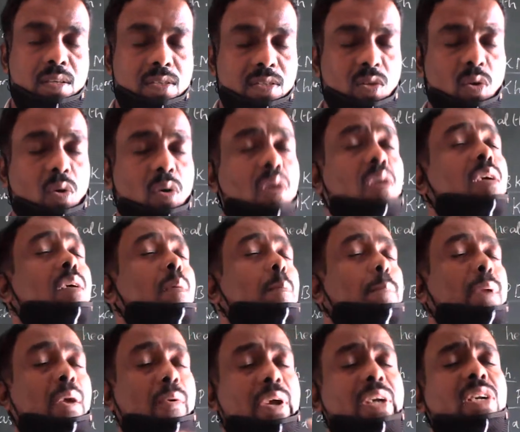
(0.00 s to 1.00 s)
So,
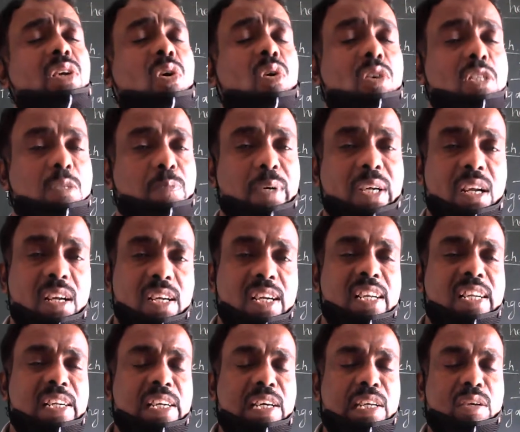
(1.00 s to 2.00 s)
private hospital
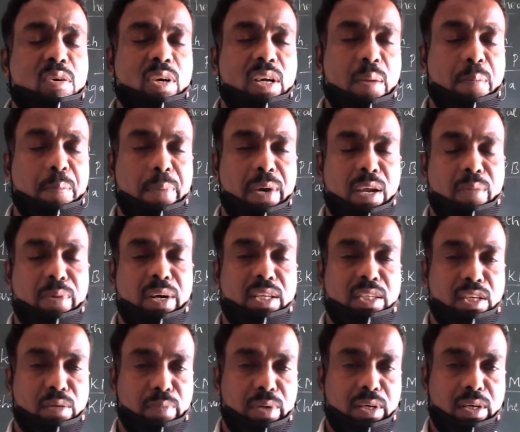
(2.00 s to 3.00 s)
galige now compare
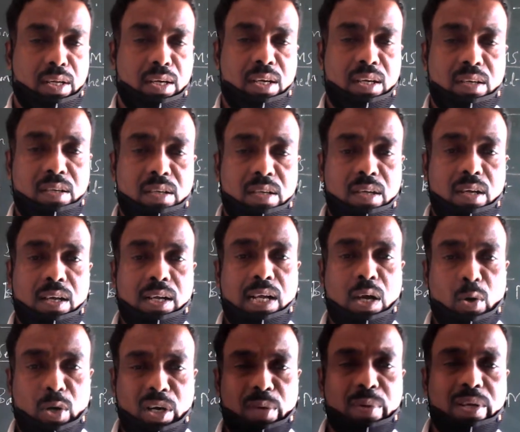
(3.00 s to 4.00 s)
madidre
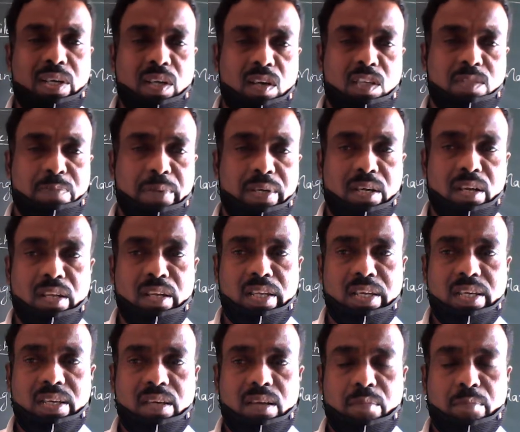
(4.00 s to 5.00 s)
government hospital
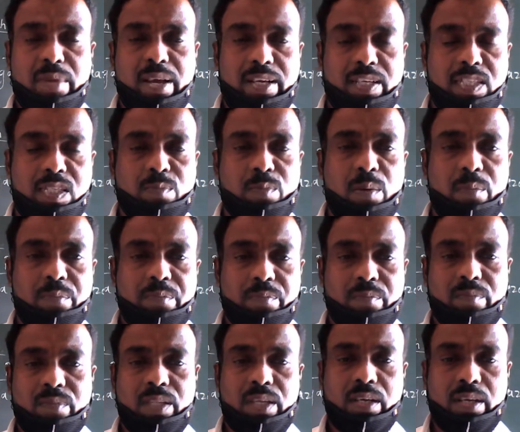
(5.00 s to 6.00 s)
alli maximum
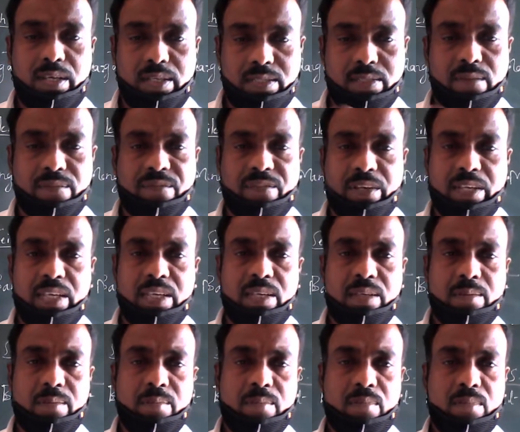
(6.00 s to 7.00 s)
it is free
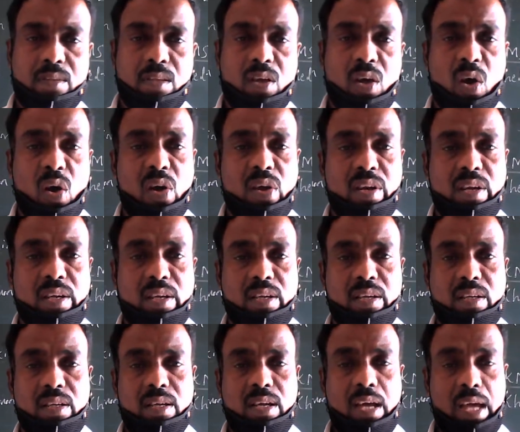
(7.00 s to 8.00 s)
or
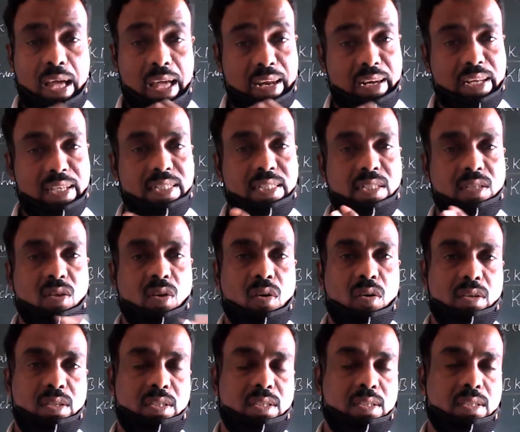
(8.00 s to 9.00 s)
less
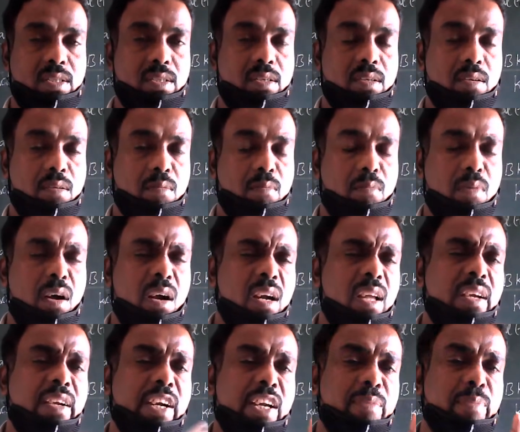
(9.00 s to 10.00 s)
cost.
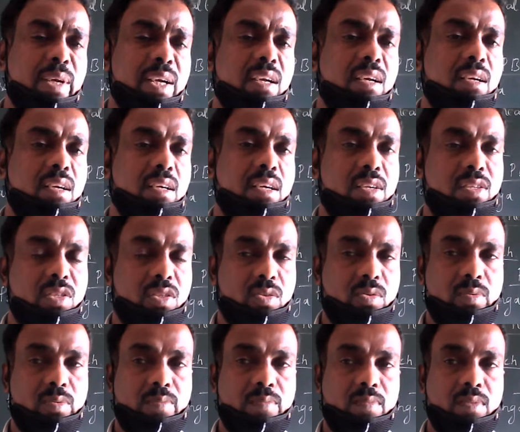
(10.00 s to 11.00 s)
Bahala kadame kharchu.
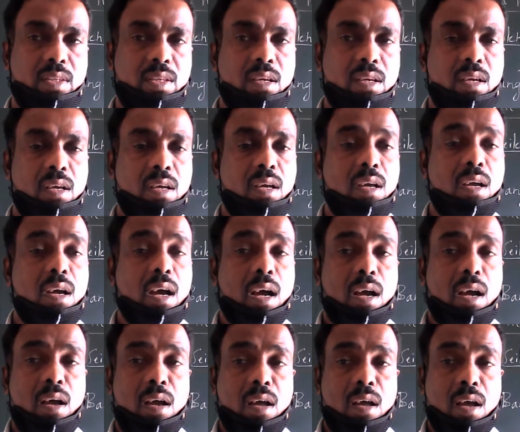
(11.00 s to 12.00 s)

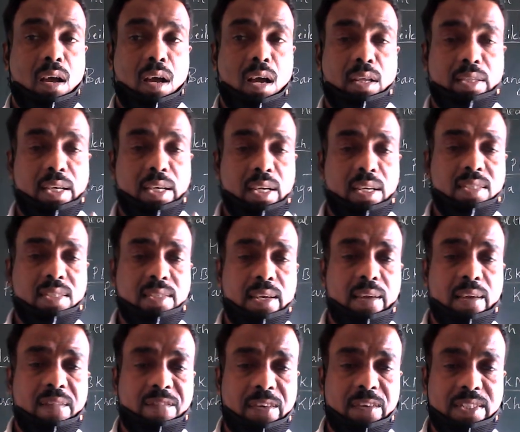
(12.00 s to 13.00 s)
Are they
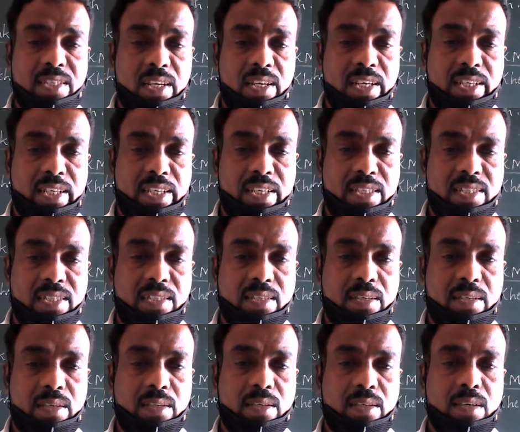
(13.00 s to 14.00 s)
same facilities
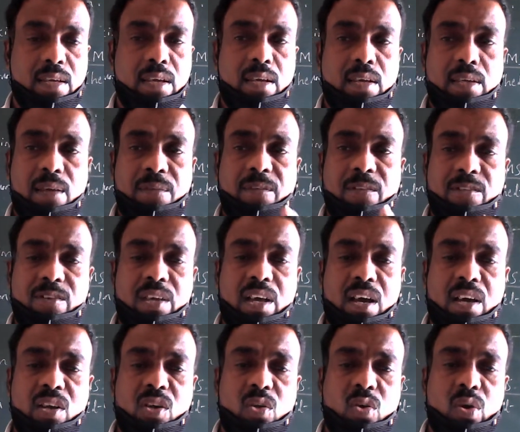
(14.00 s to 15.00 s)
if we
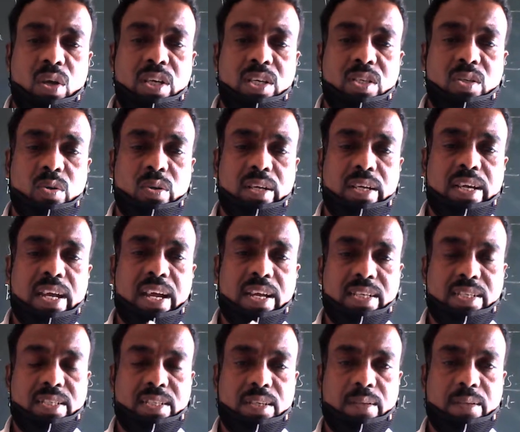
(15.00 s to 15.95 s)
are going to get